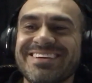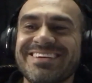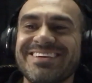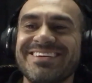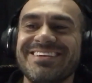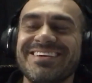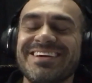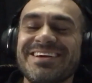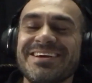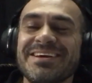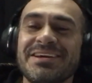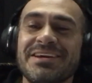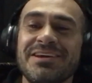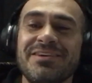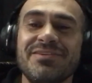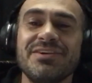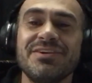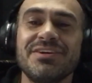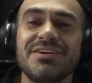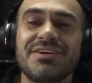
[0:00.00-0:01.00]
And
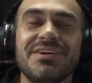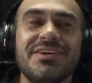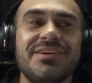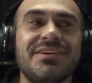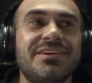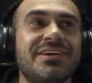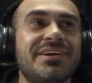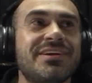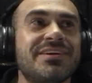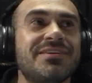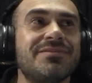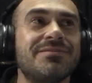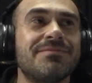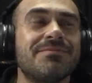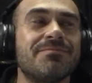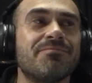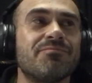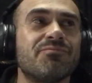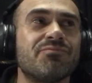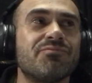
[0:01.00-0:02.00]
even looking at
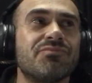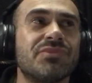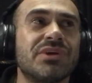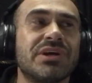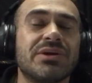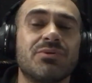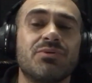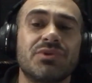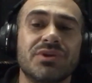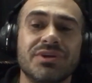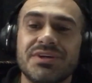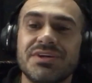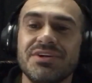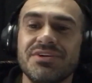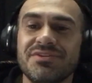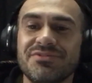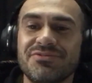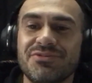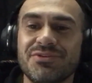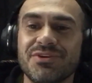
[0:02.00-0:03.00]
my work
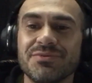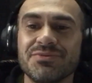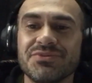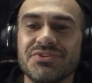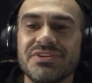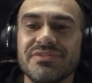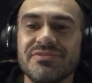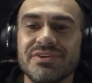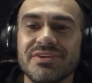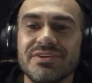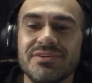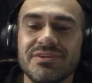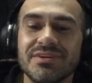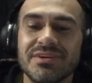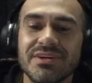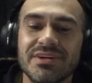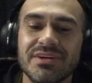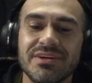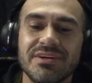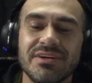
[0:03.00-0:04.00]
uniforms, even,
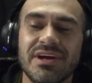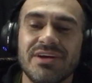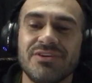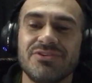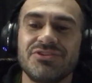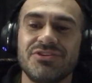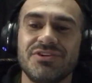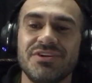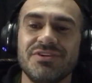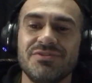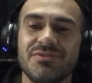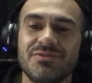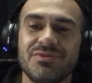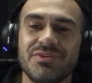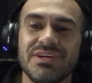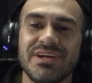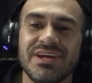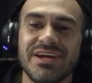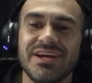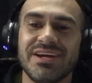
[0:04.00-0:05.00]
I joined when
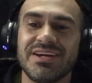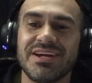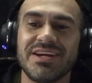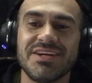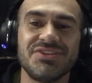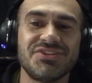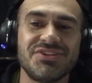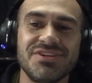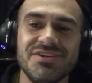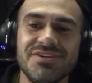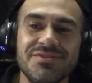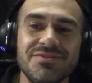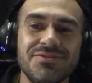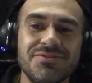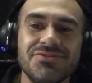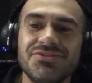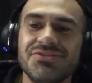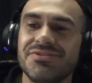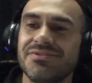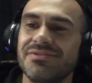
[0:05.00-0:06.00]
we had
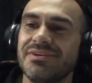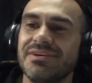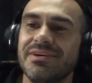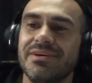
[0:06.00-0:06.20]
ACUs.